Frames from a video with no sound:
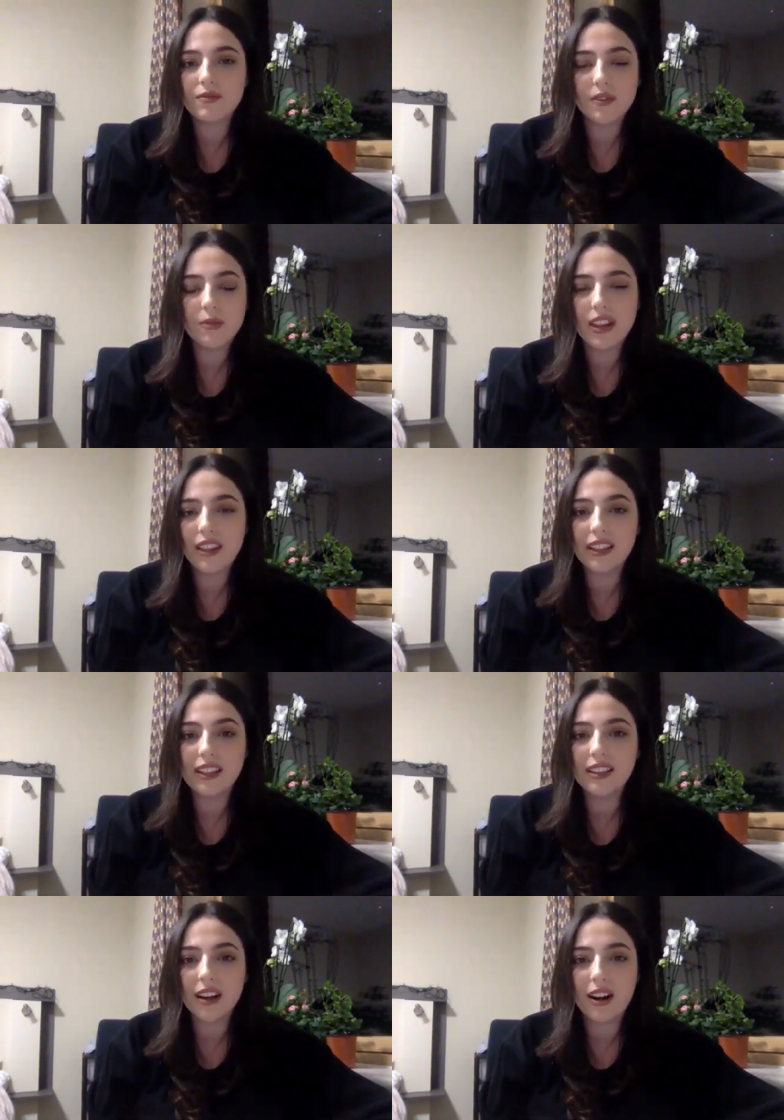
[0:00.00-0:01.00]
for when they
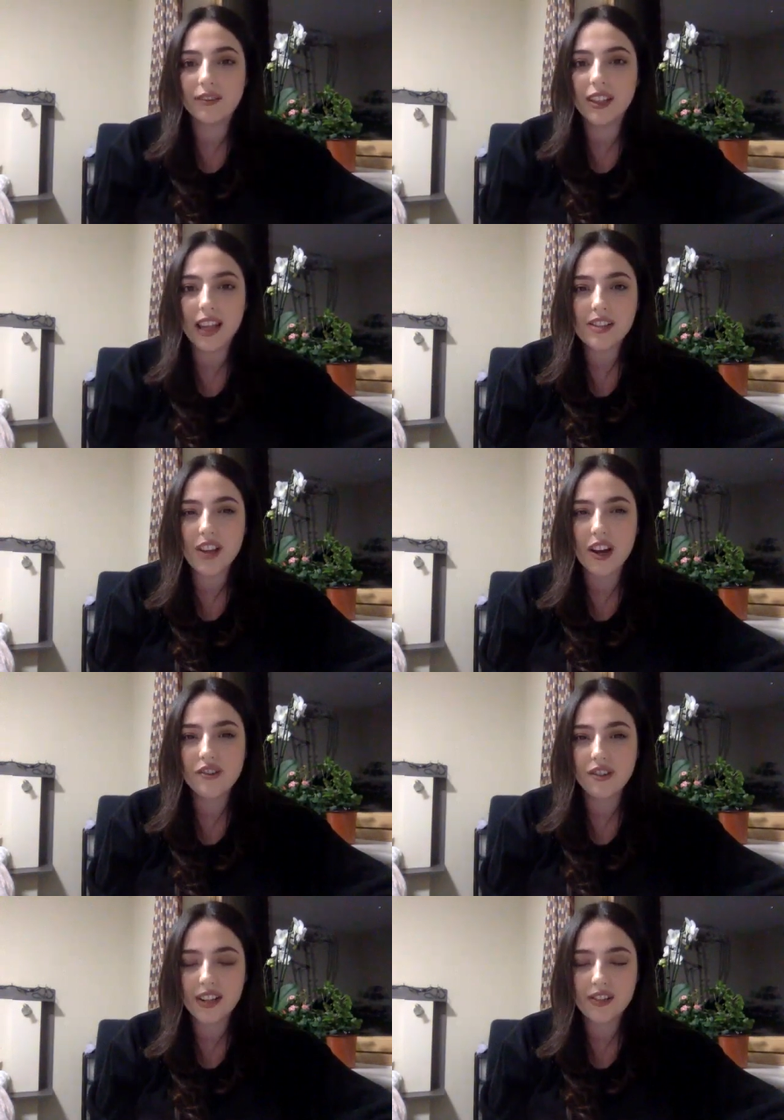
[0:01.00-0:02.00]
need it after their
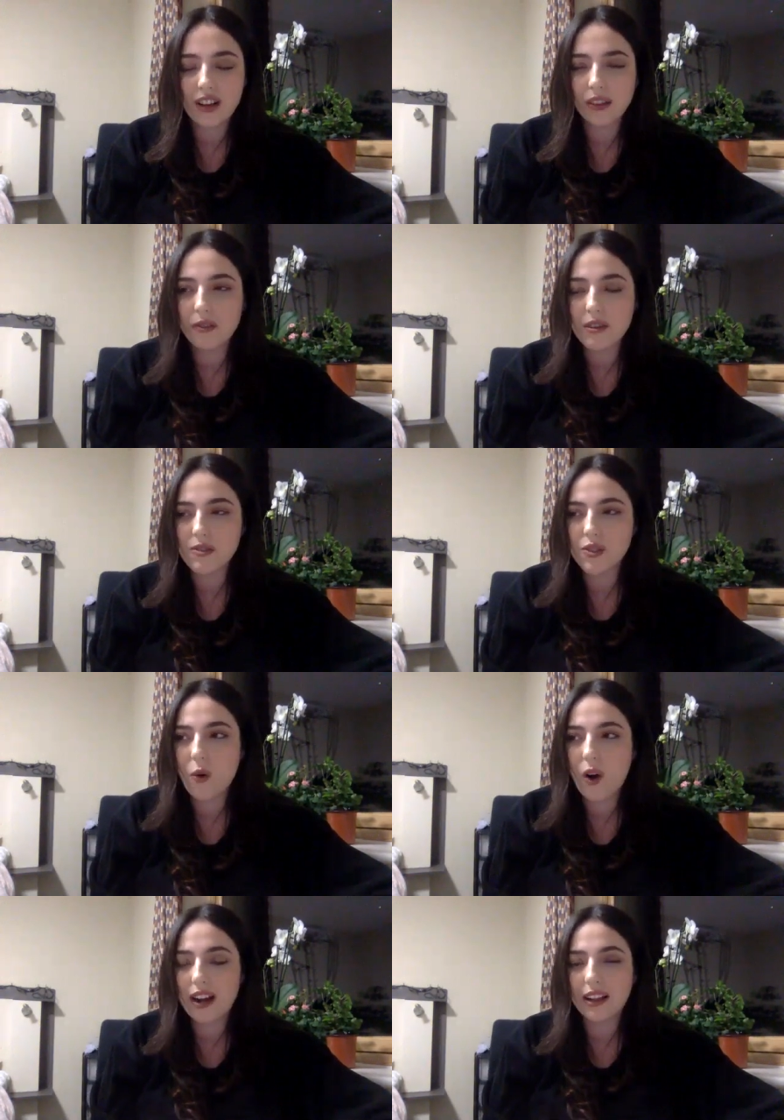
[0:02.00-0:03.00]
surgery. So I thought it was
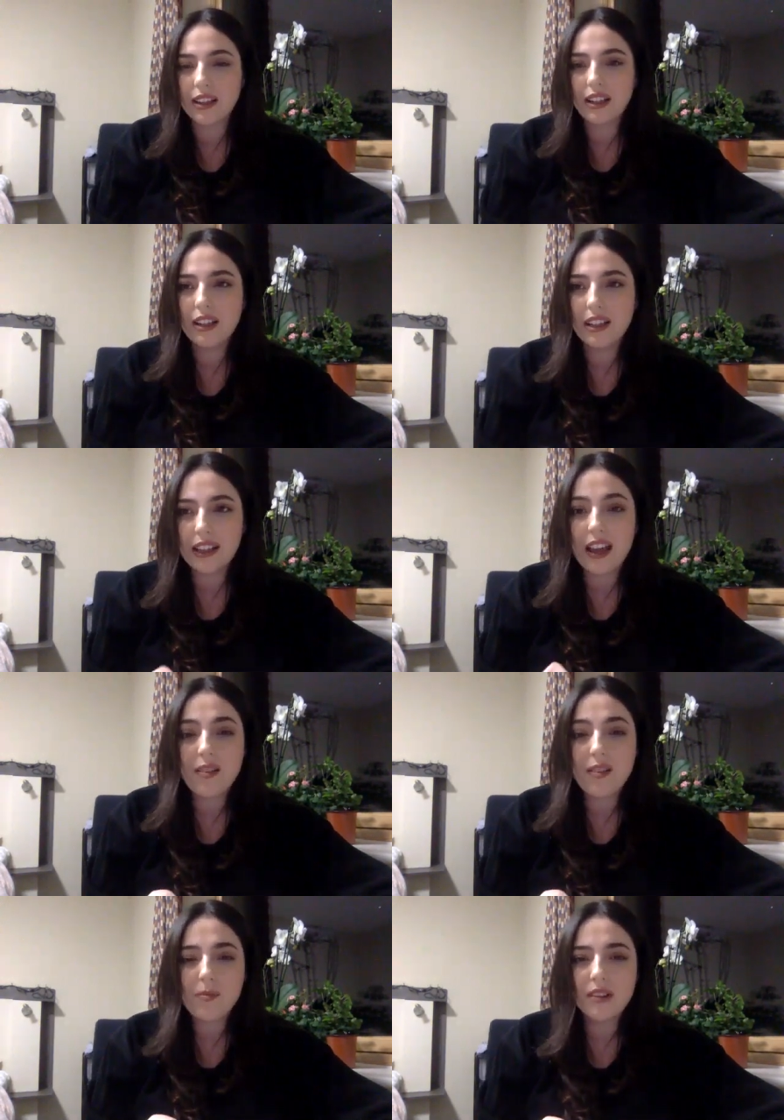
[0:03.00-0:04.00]
quite, gave
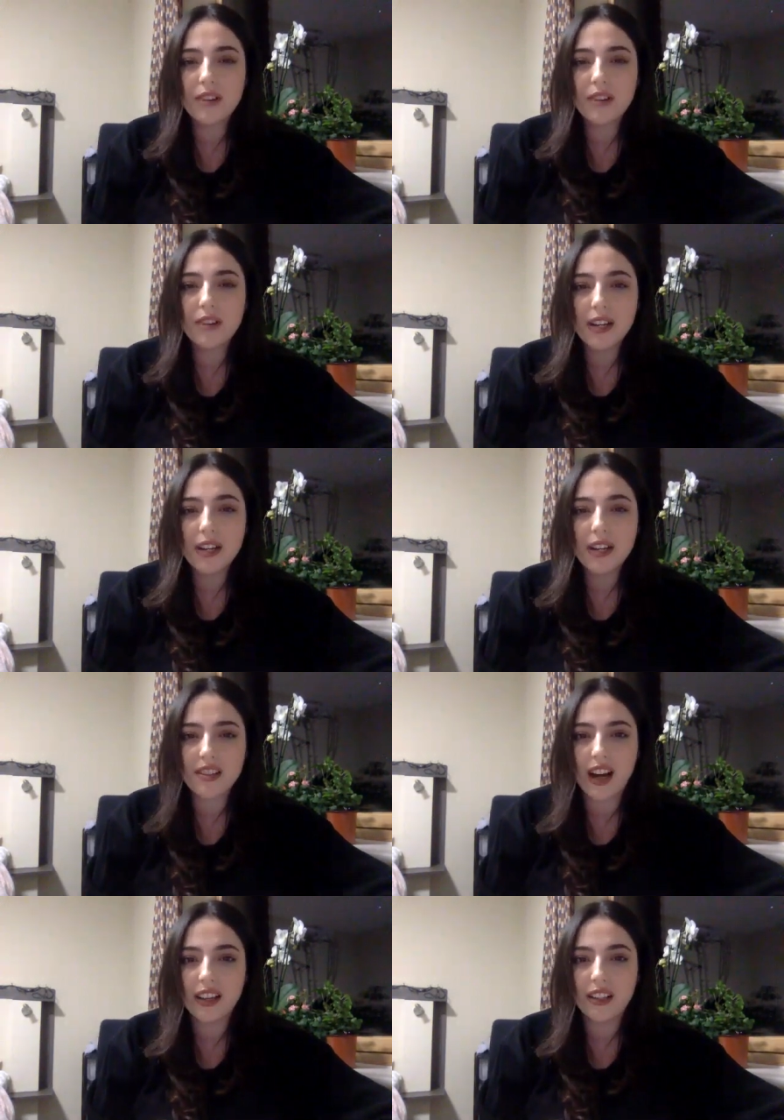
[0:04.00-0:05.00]
me a really good
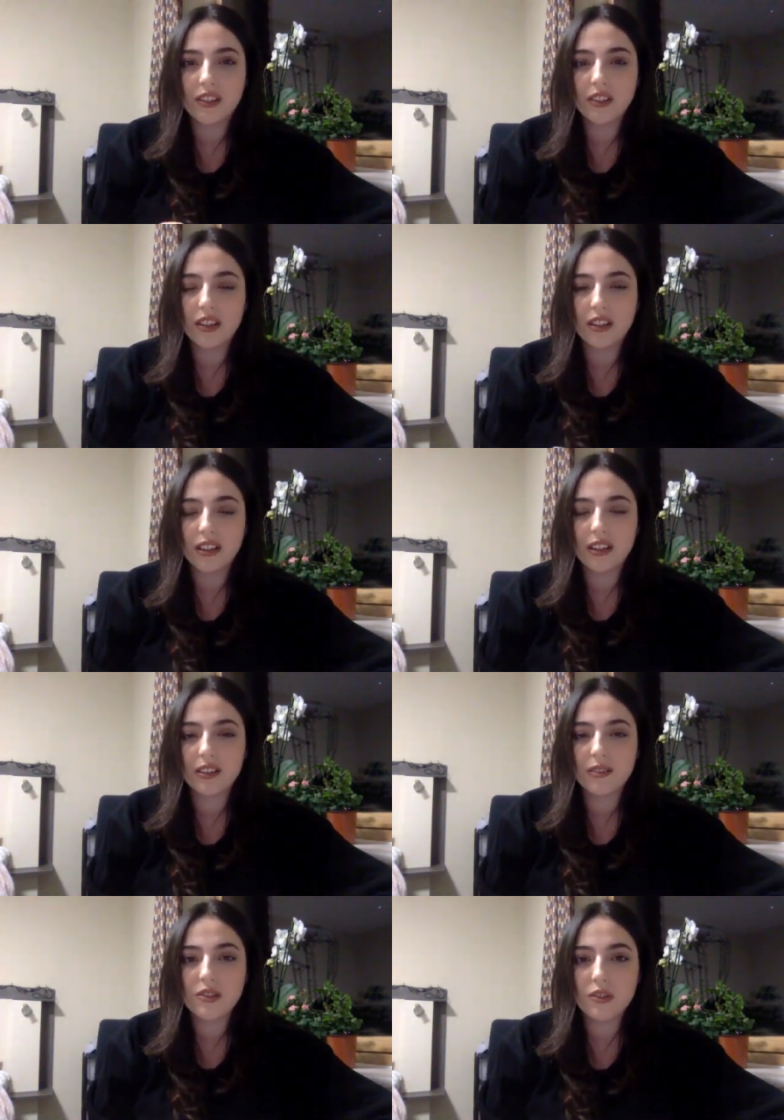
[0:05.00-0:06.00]
insight into
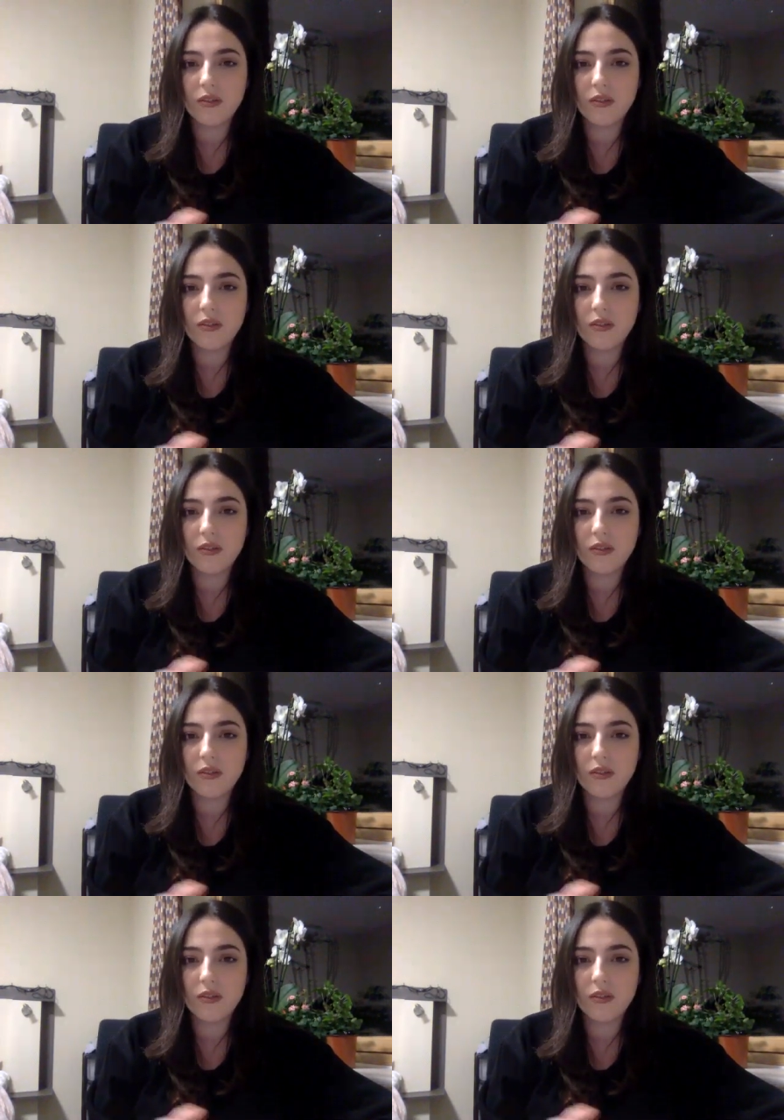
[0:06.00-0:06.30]
the sort of